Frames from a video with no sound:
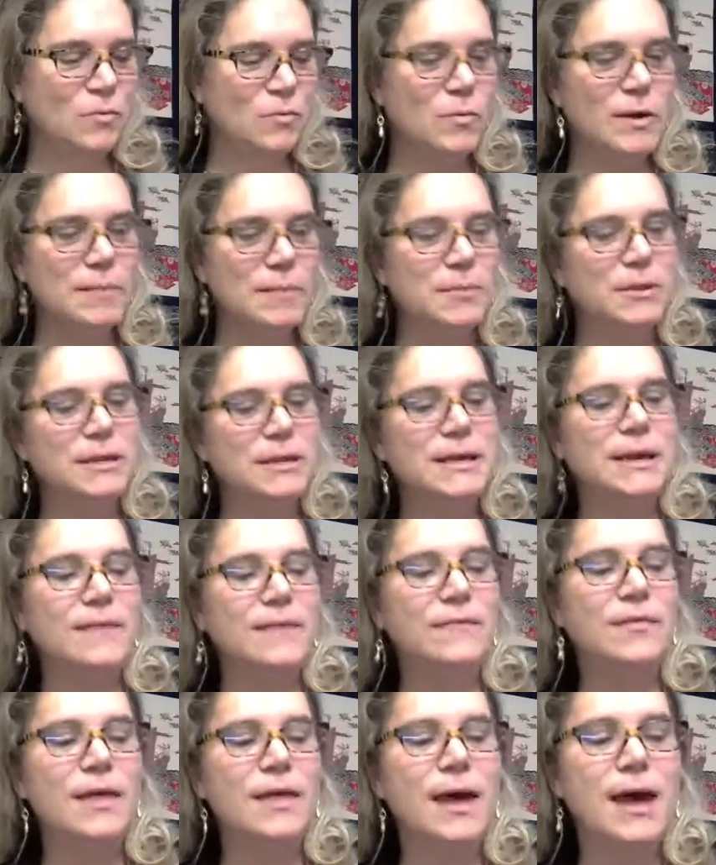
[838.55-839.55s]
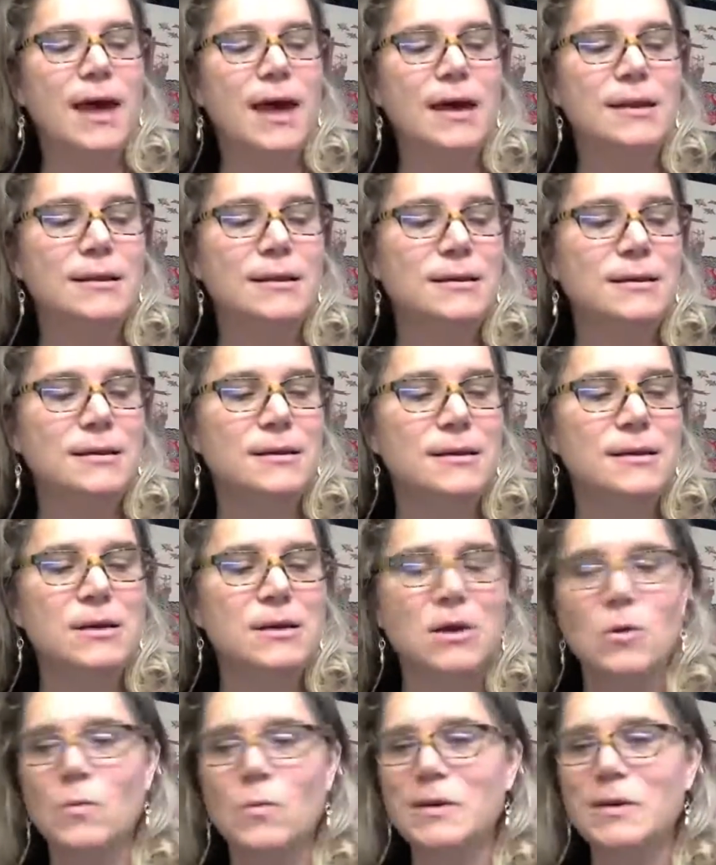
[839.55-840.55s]
we believe that, you
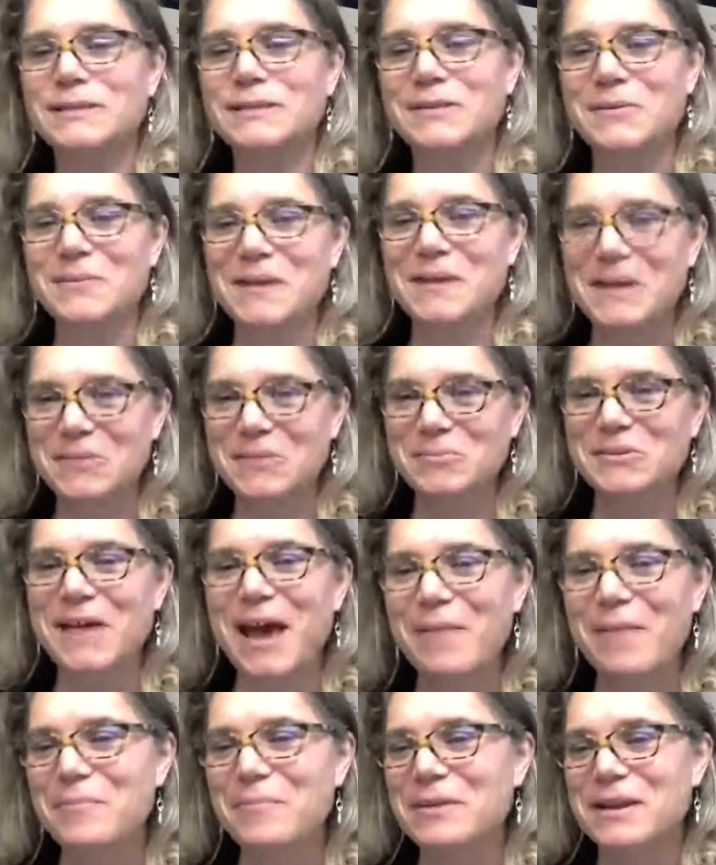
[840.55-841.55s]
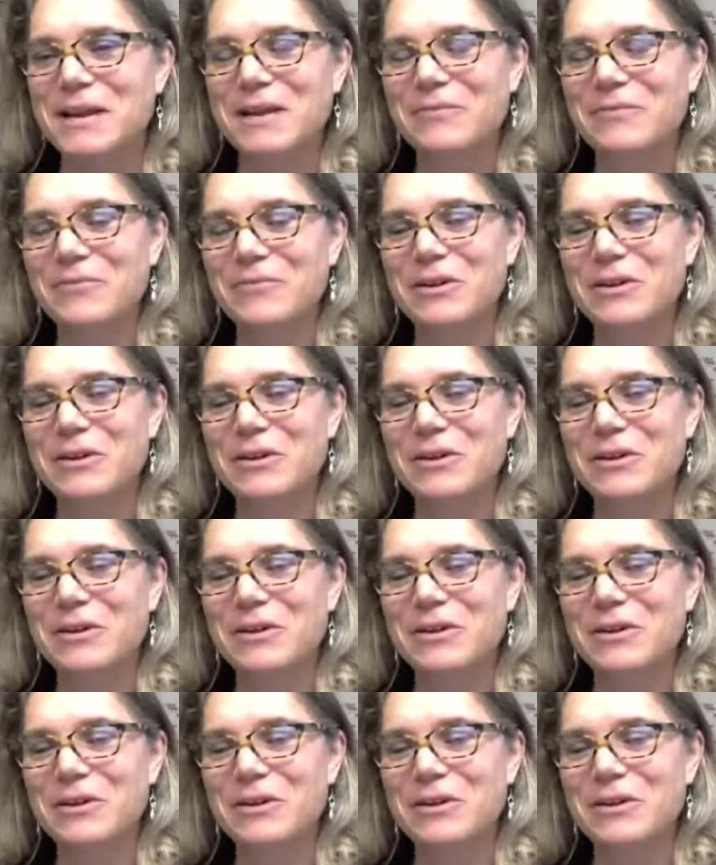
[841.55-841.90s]
know, wisdom keeps happening.